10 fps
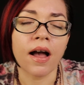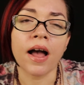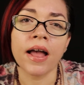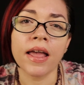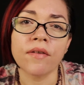
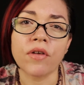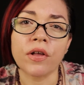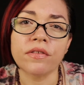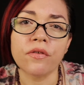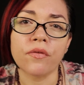I have
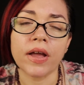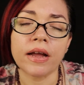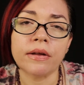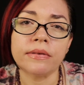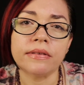also
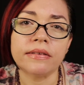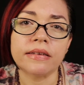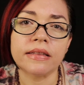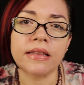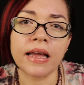found
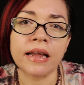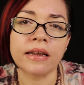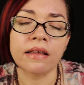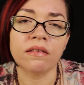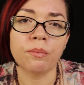
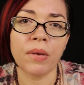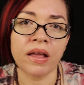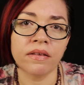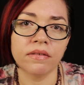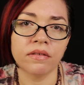that it's
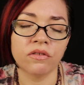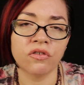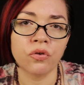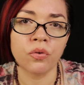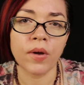best
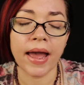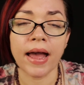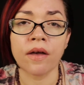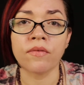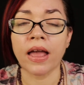to
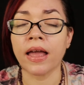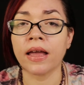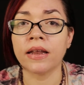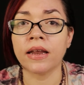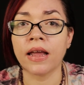have
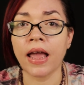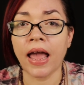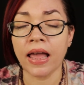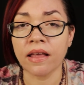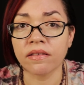an
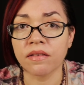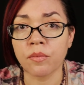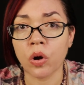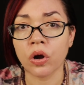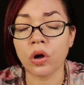
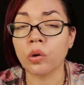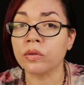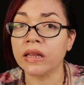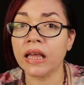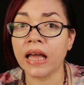ASMR
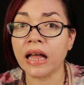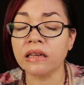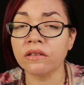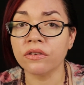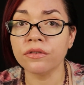only
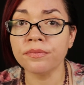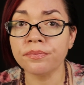calendar.